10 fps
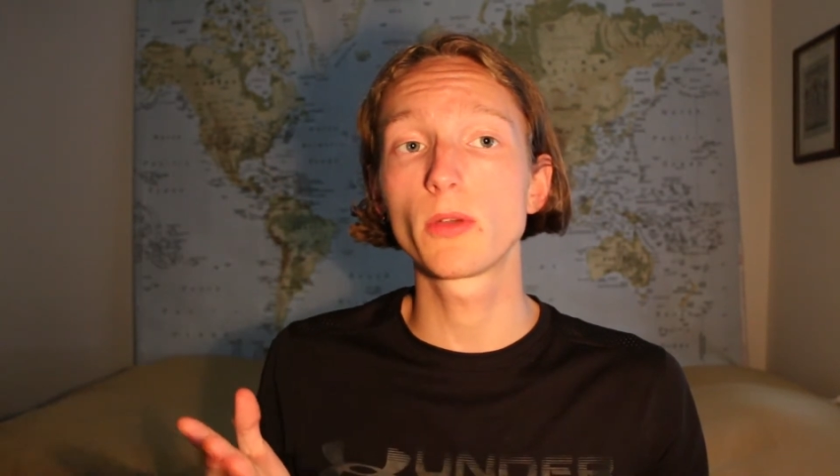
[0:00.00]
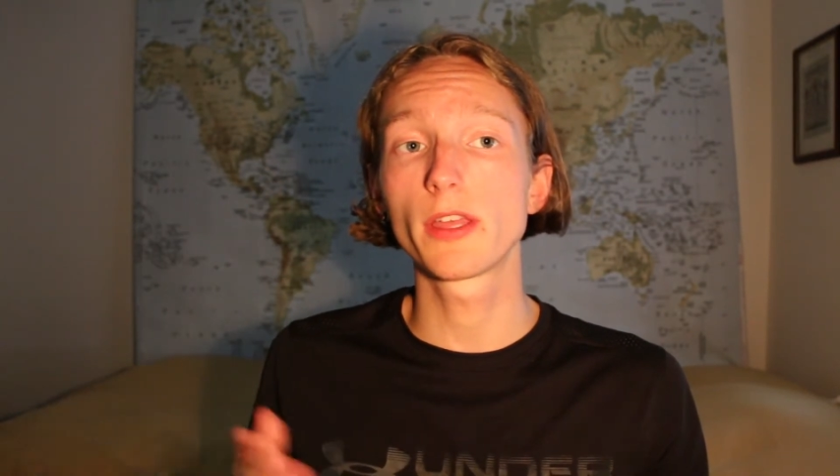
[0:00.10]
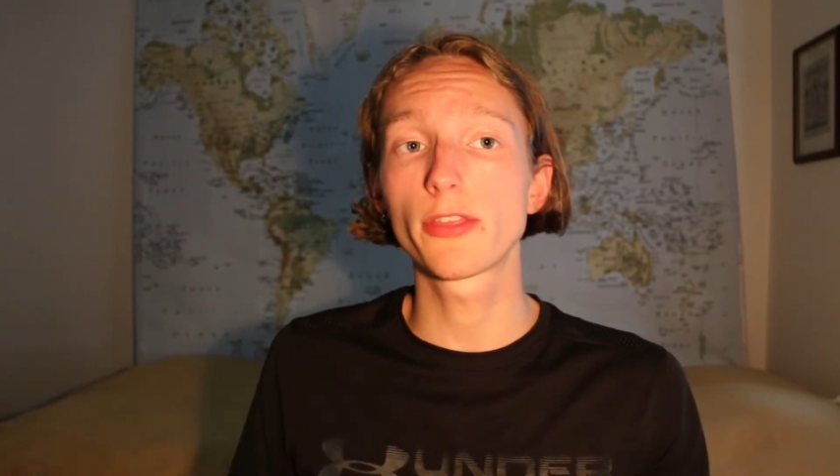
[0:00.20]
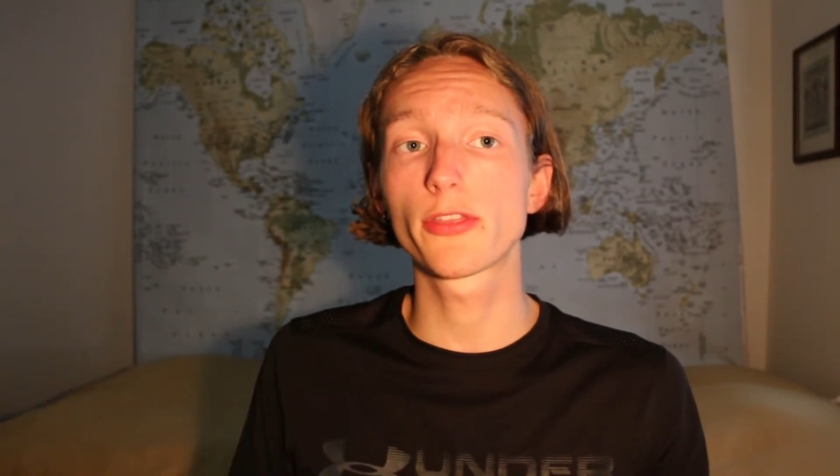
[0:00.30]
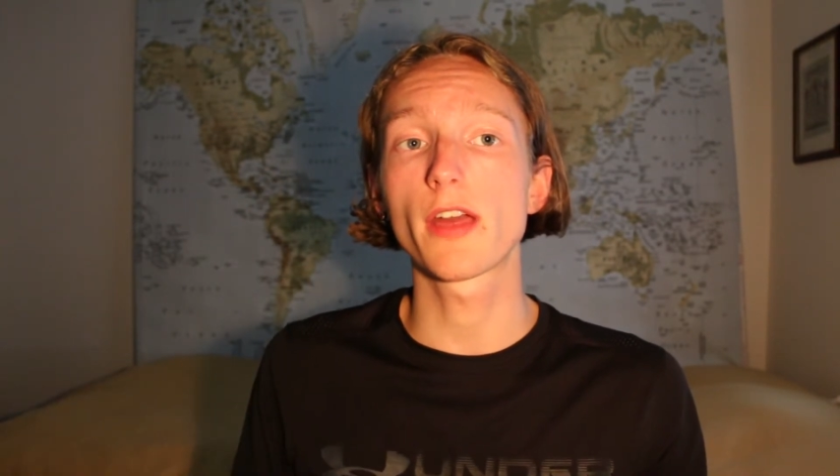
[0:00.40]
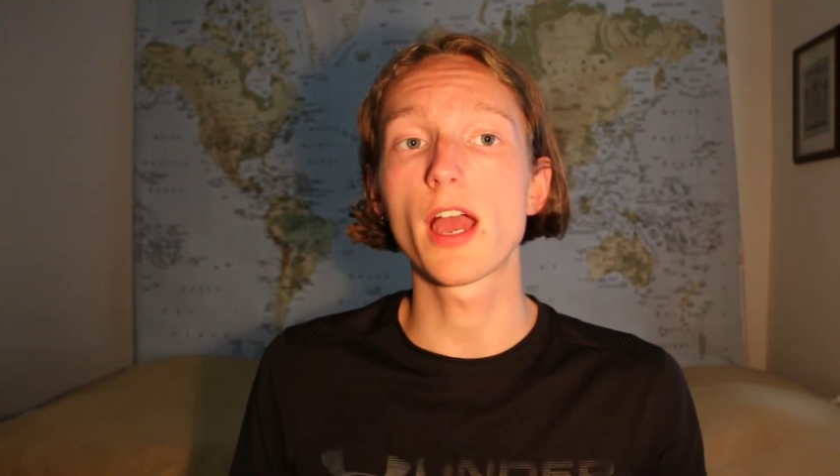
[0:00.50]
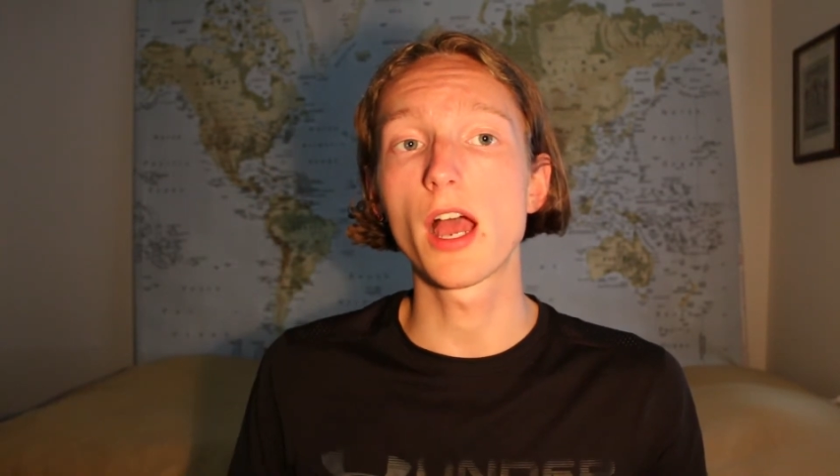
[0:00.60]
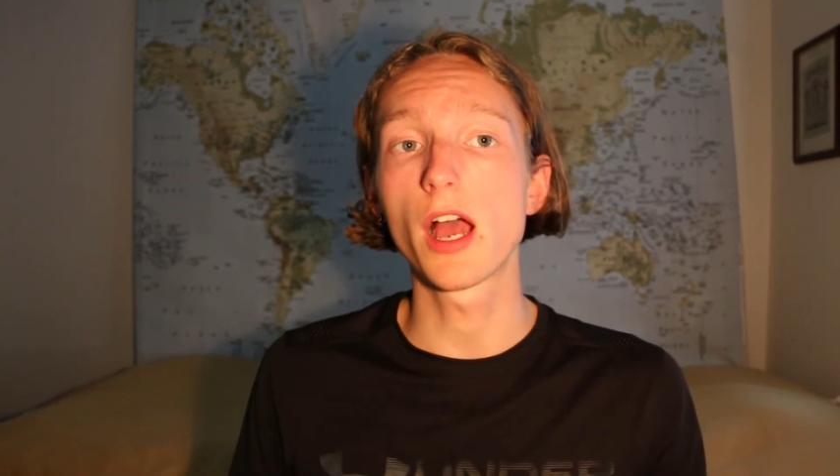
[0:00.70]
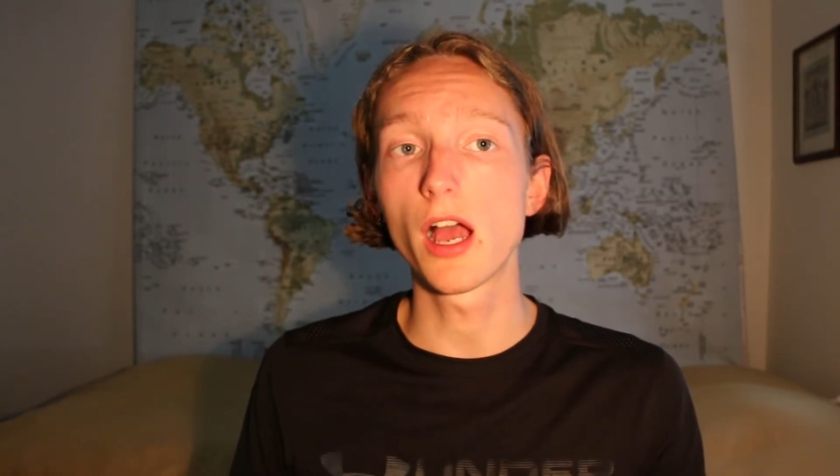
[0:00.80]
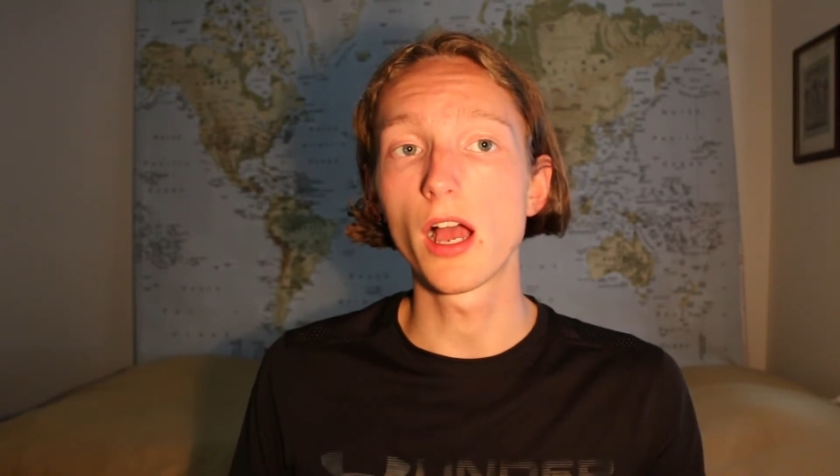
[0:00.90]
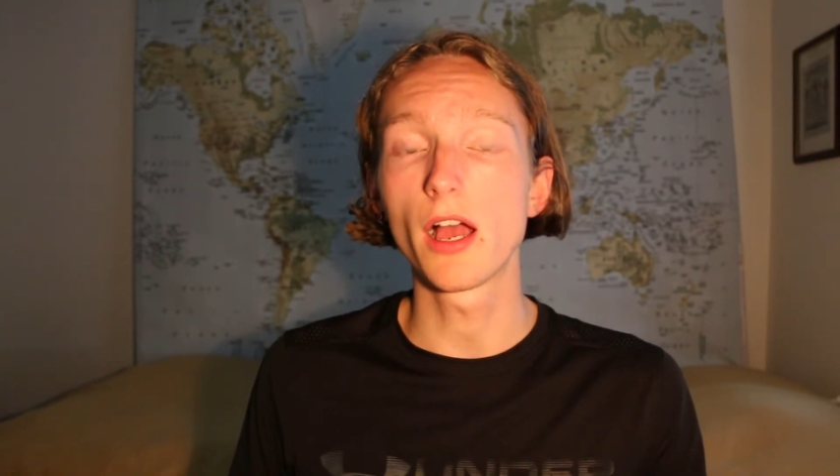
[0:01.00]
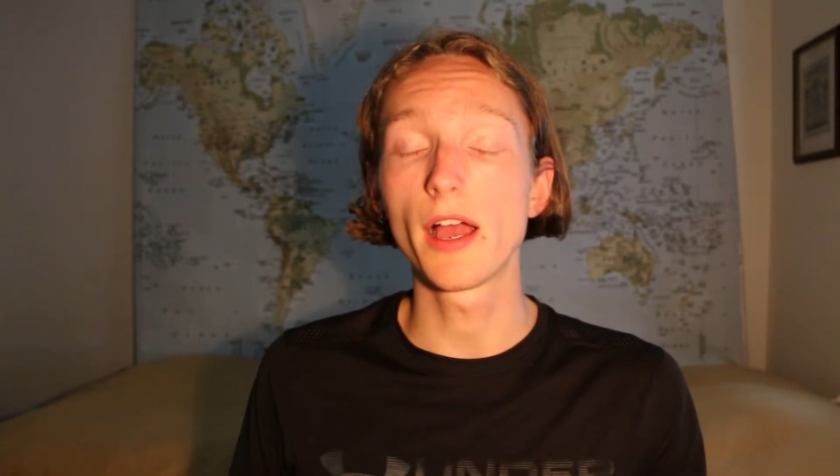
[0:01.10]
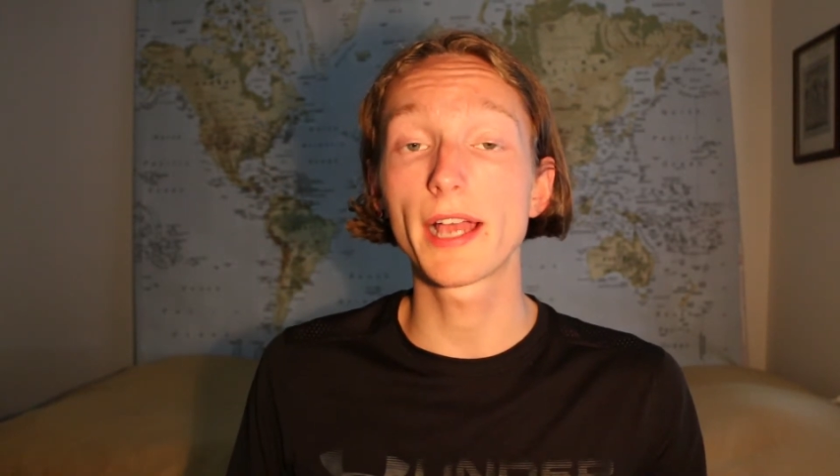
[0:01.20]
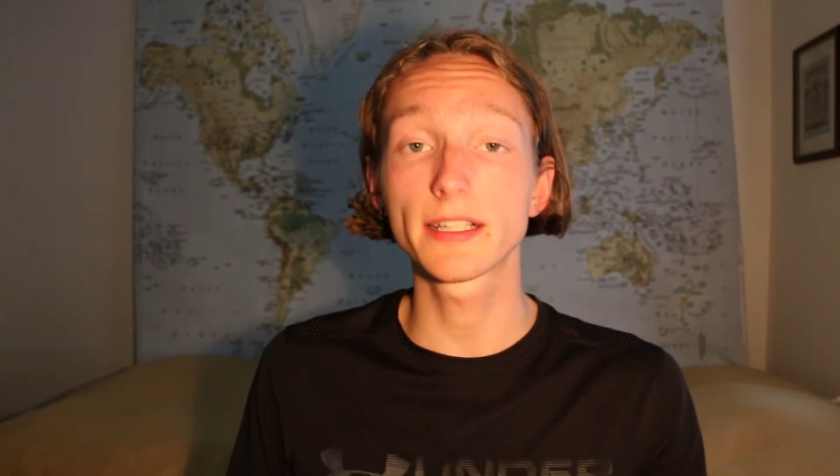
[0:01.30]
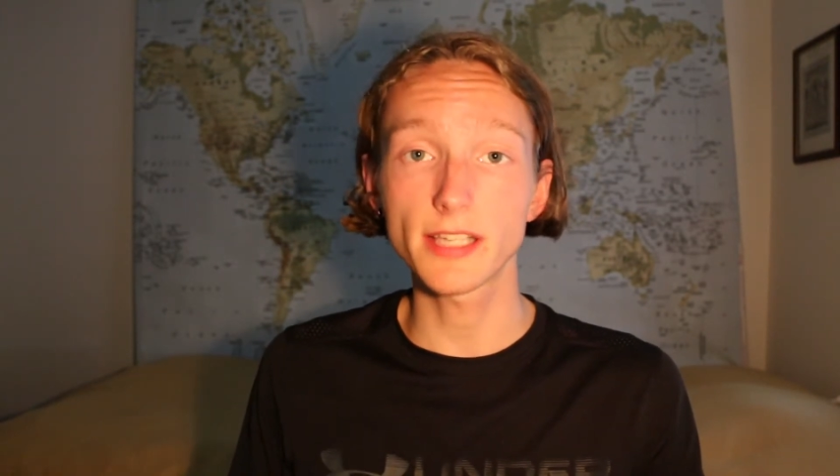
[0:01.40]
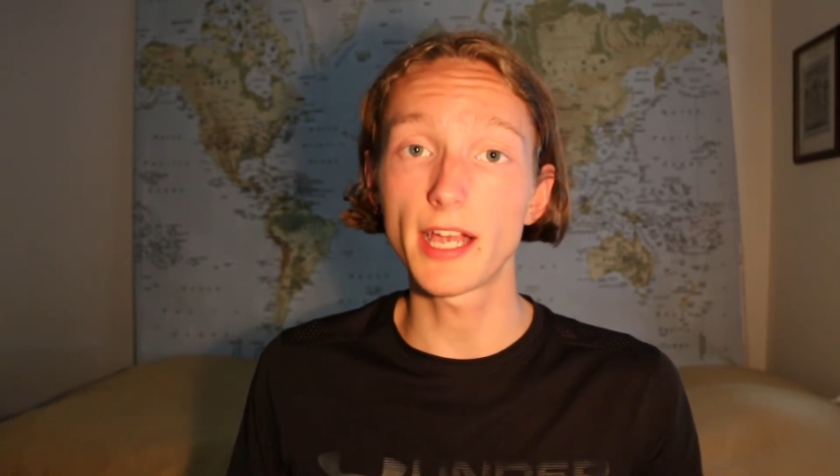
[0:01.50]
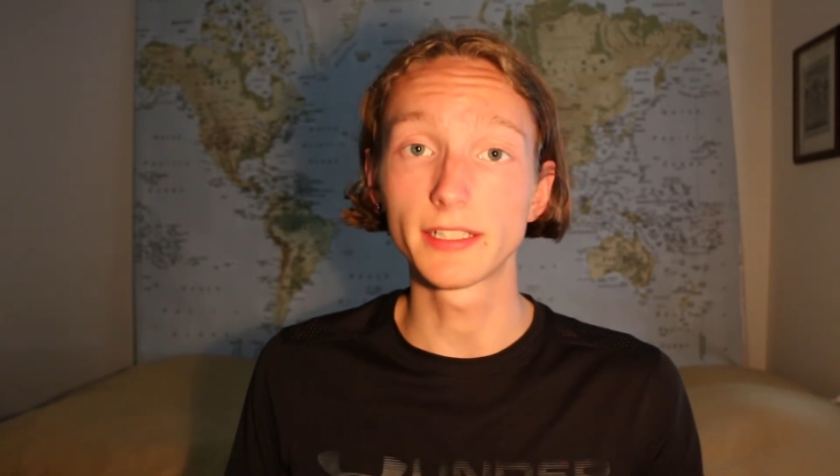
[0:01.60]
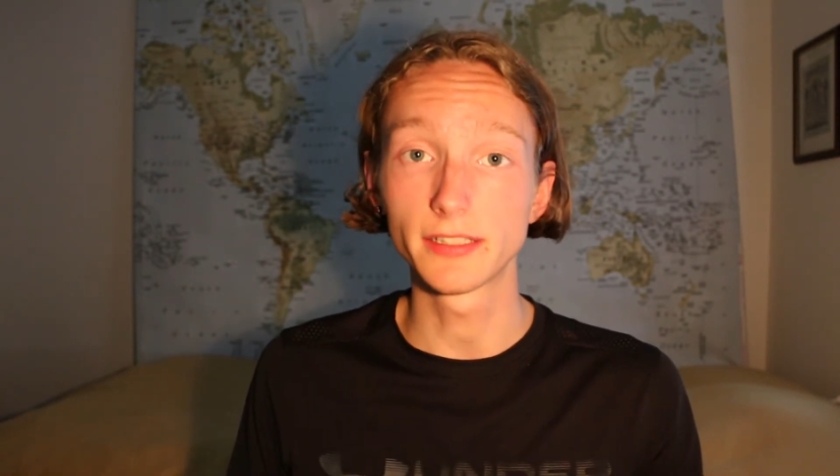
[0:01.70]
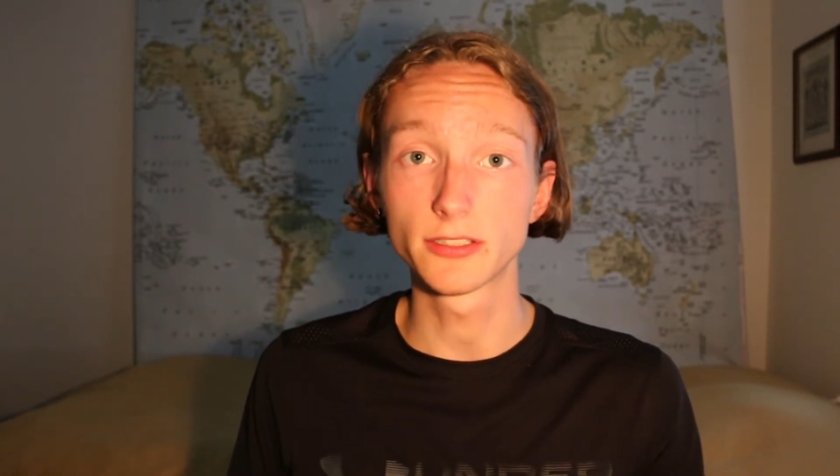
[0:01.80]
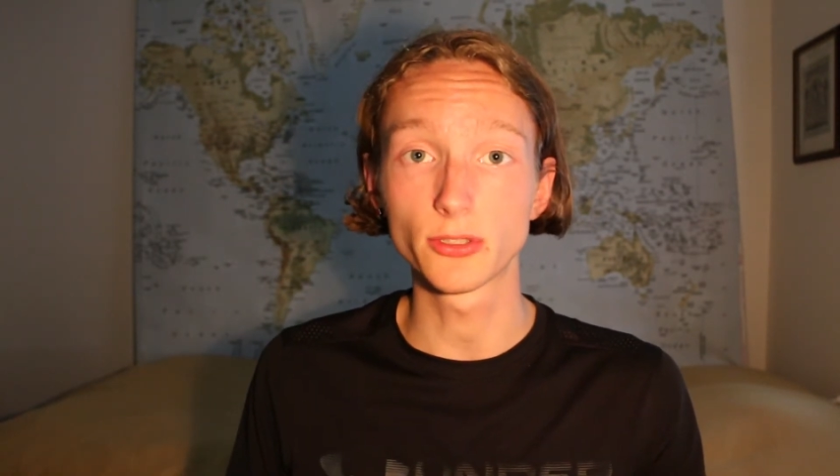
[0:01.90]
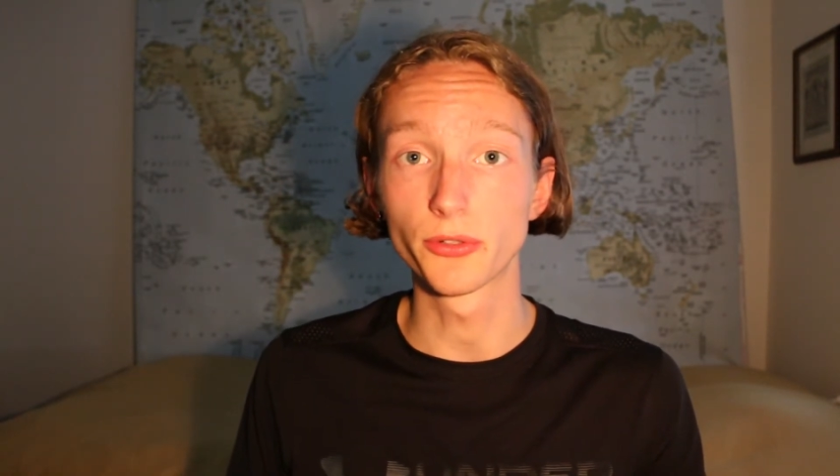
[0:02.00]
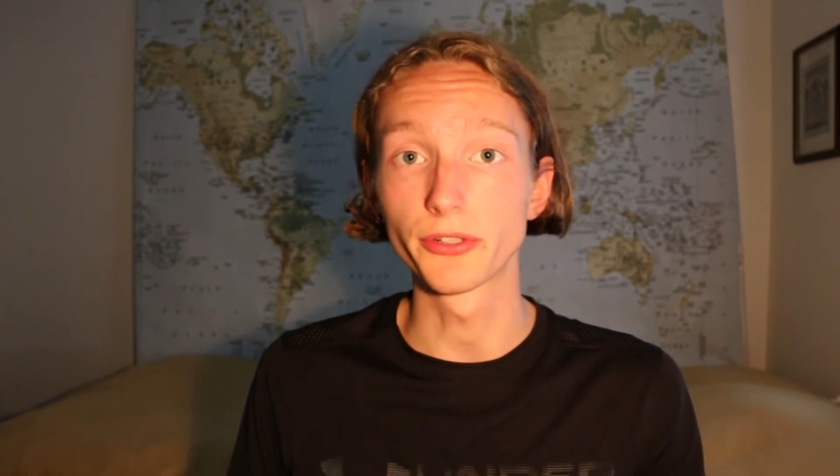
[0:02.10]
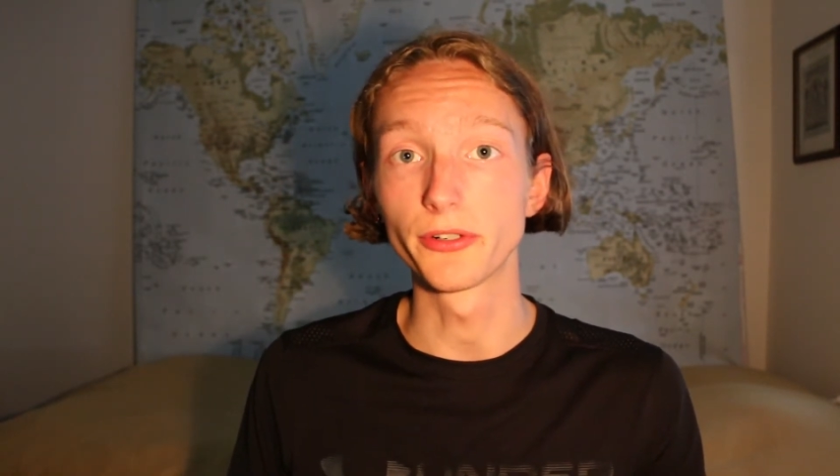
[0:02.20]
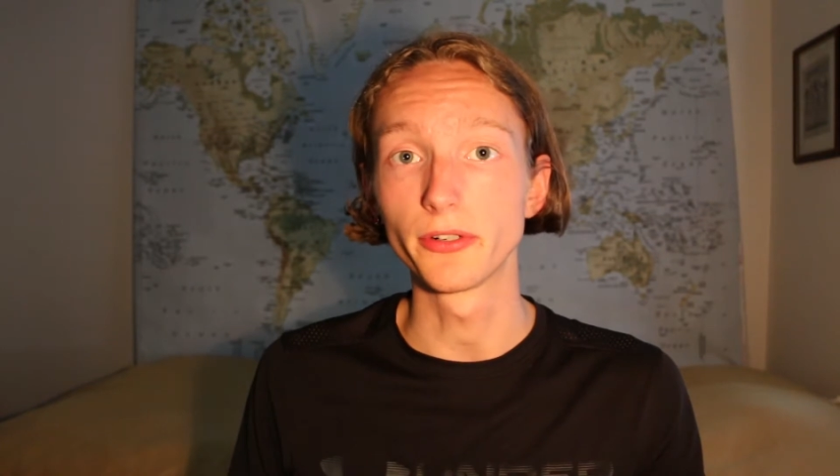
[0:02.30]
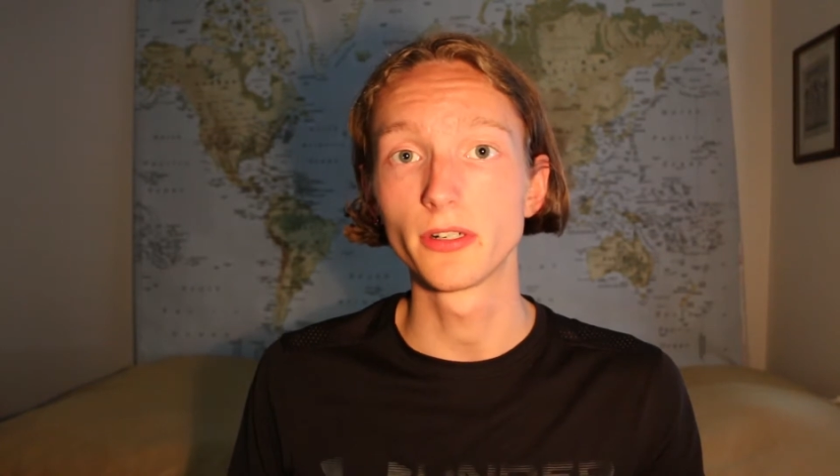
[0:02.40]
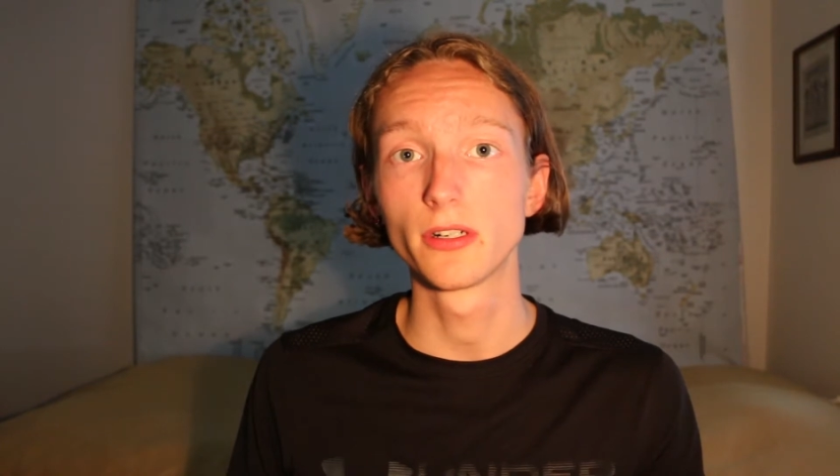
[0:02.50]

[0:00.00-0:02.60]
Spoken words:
with anxiety disorder,